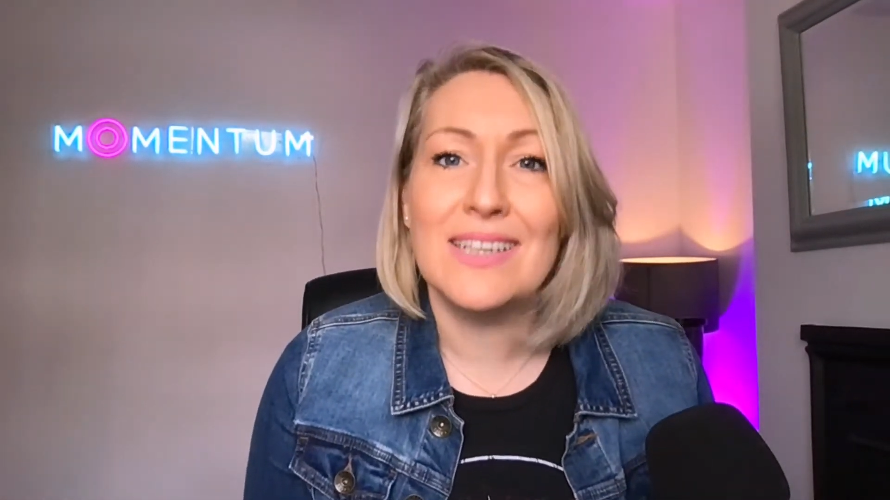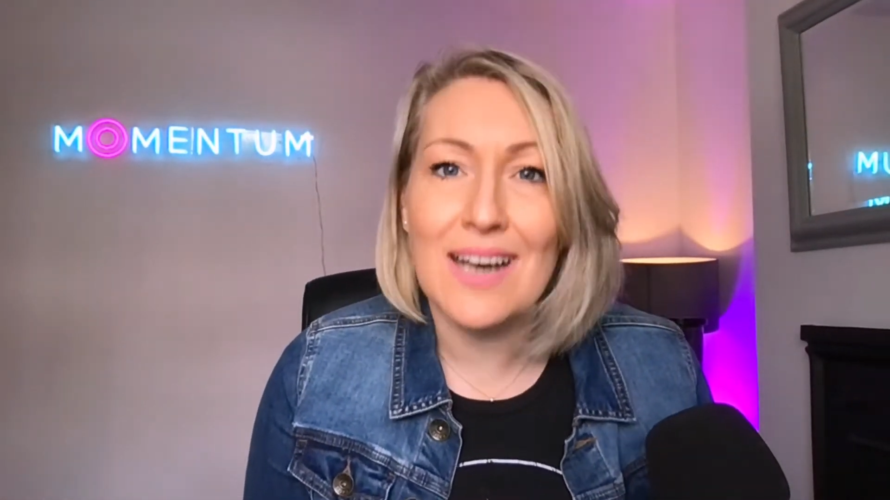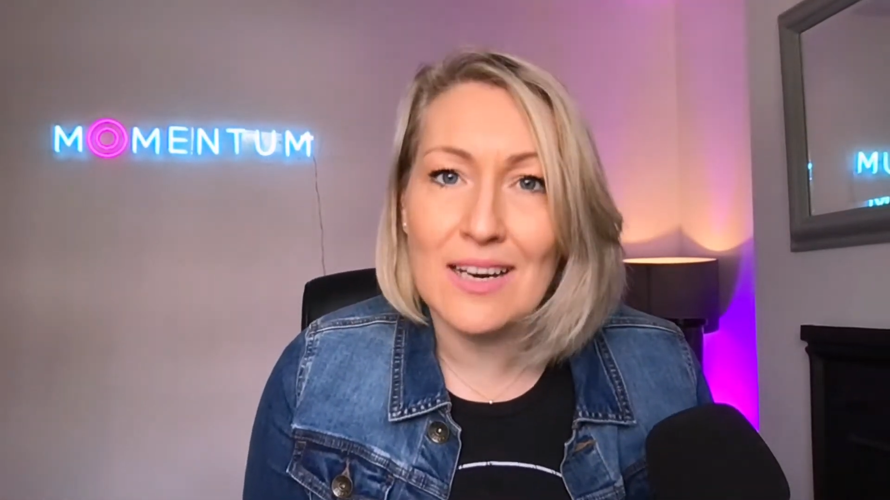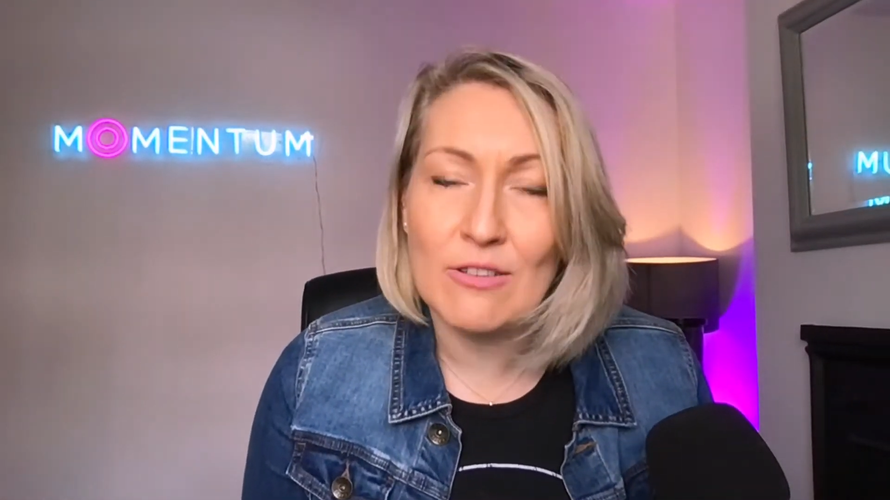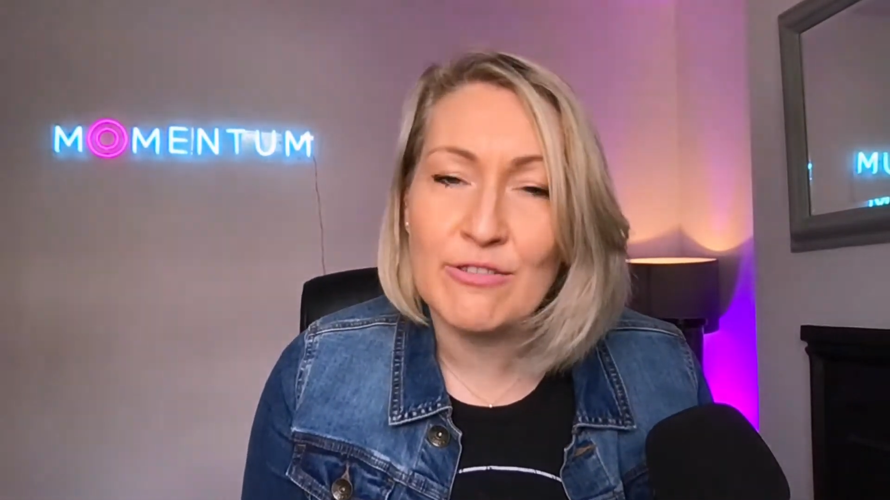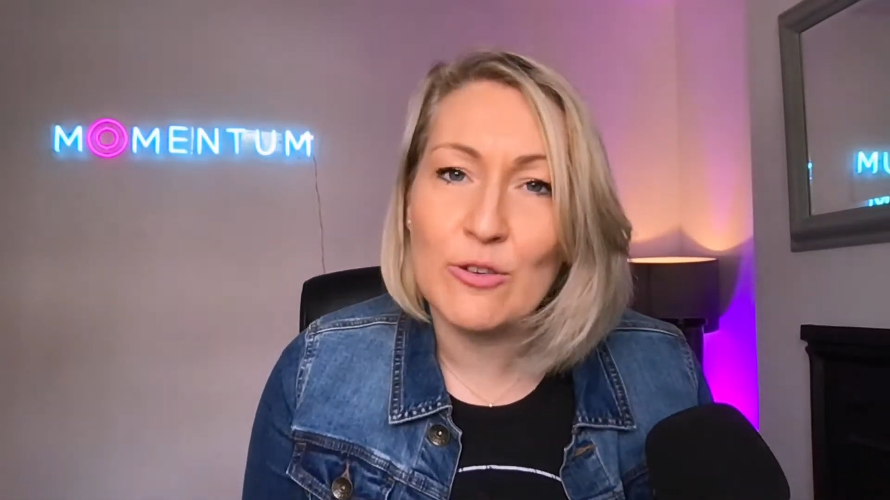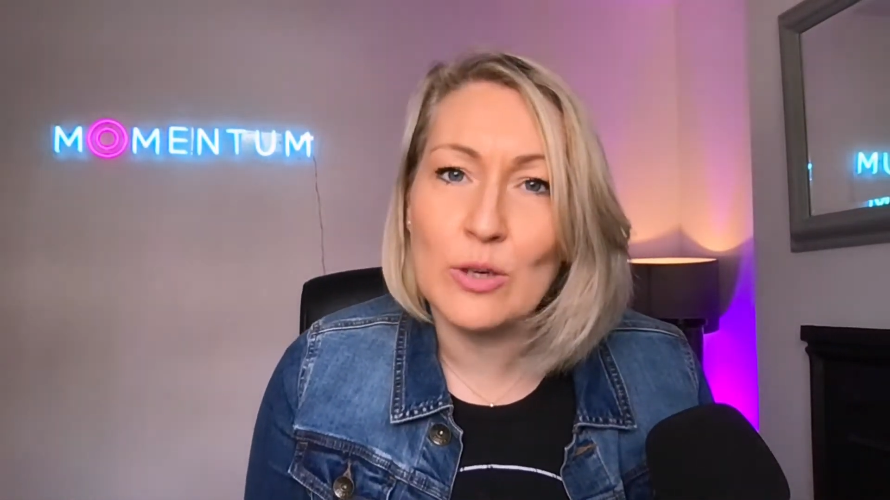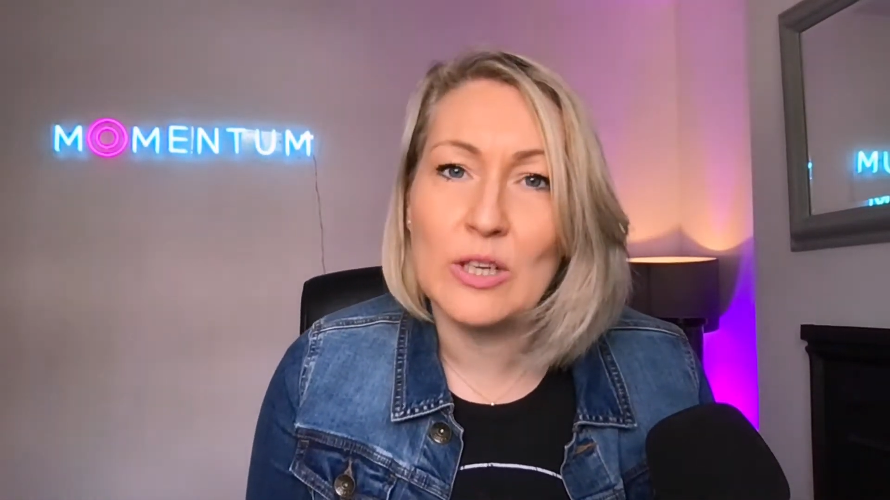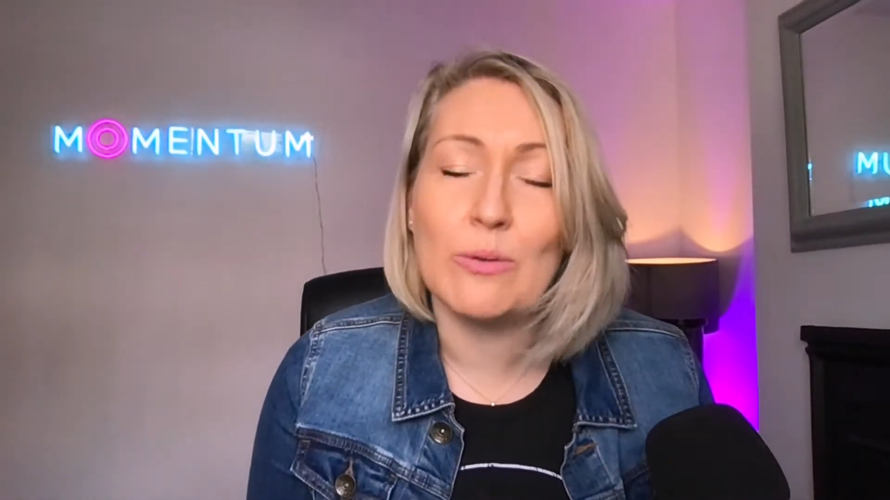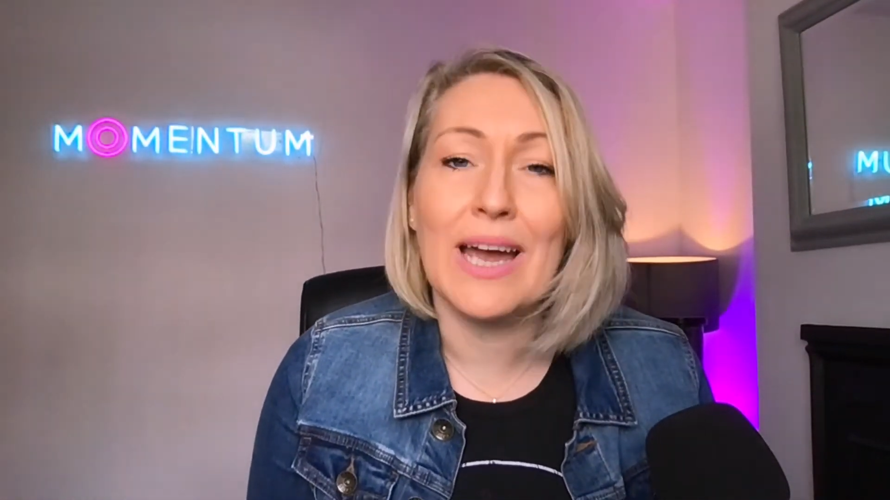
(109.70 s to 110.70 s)
done for
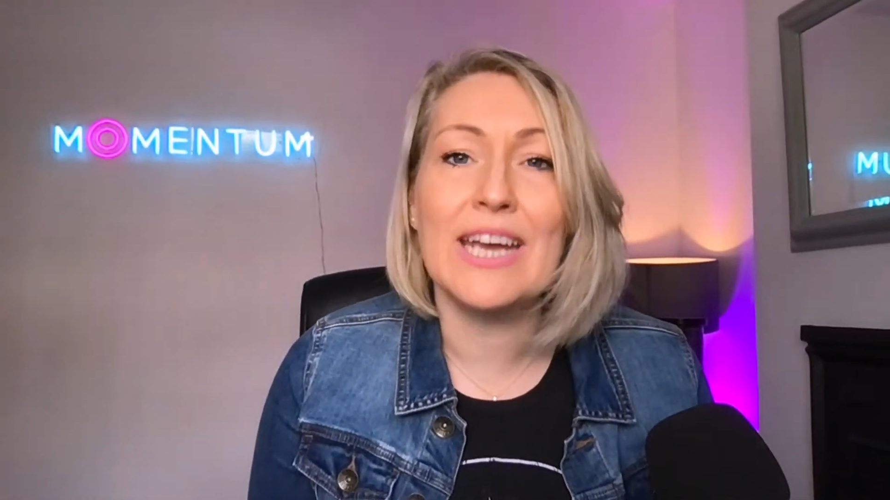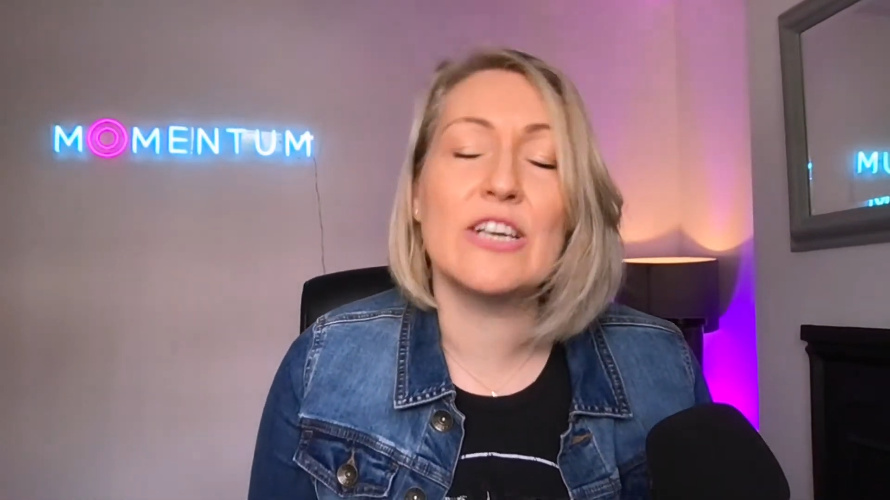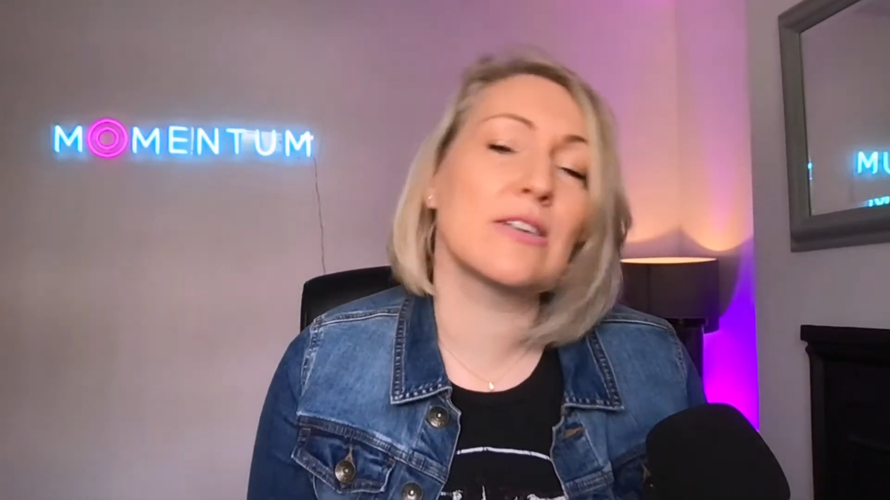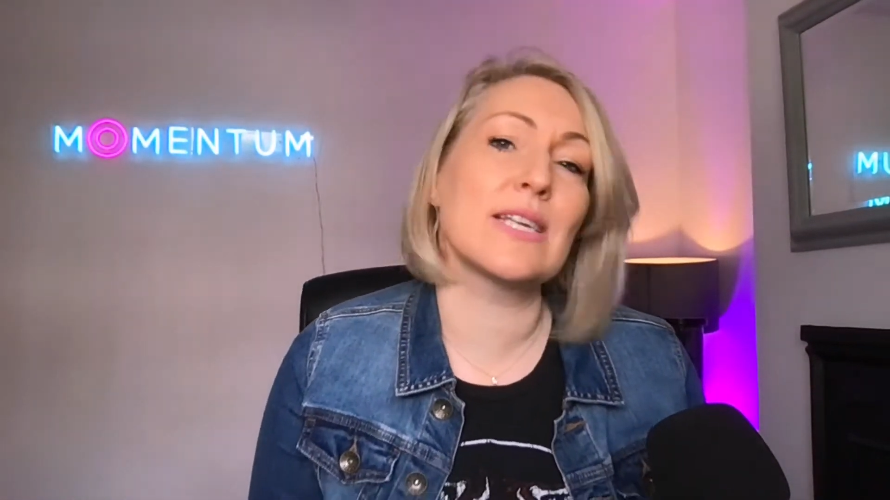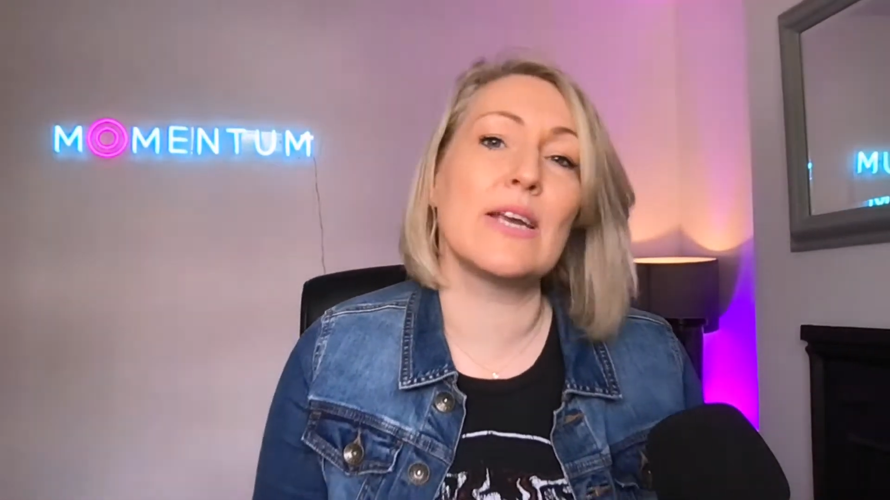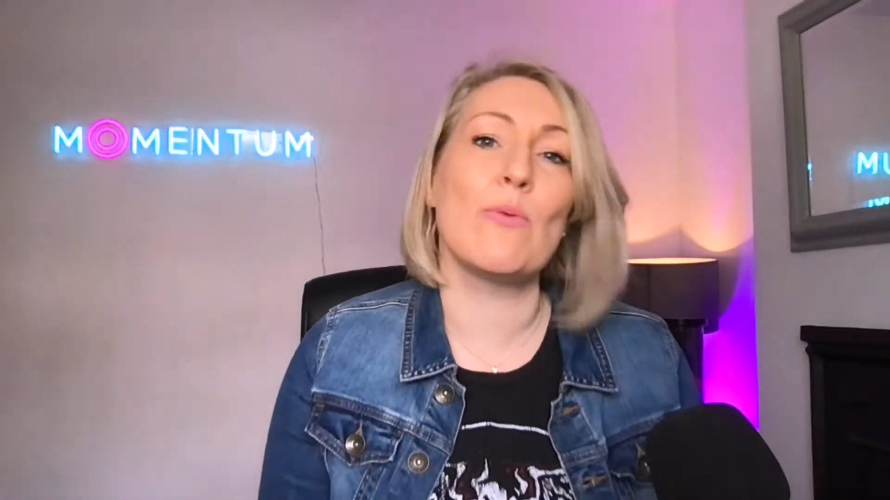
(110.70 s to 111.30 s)
you agency,